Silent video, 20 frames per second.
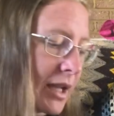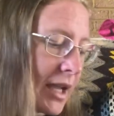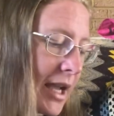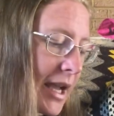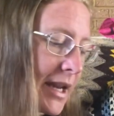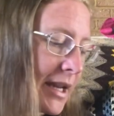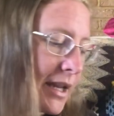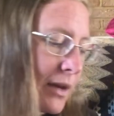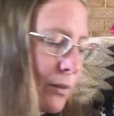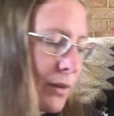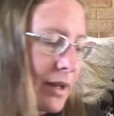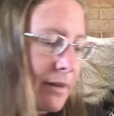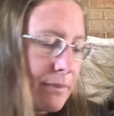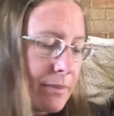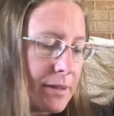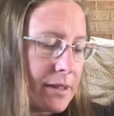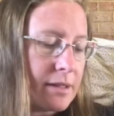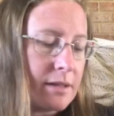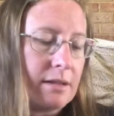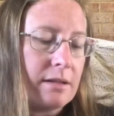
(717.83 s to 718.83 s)
any
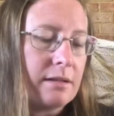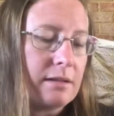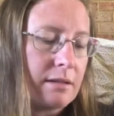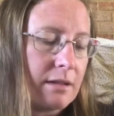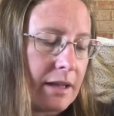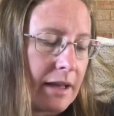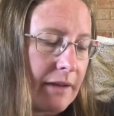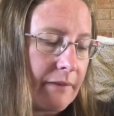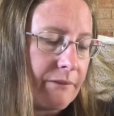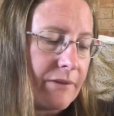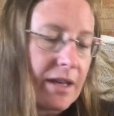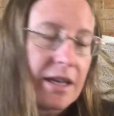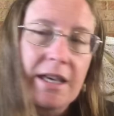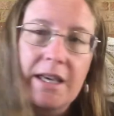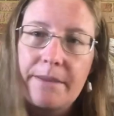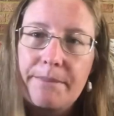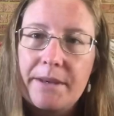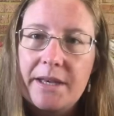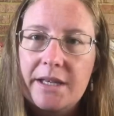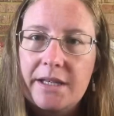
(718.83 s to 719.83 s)
whips that
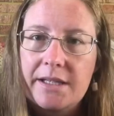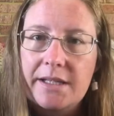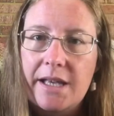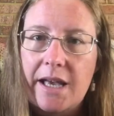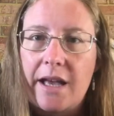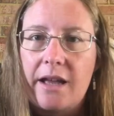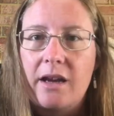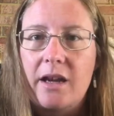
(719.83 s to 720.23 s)
Vicky picks out,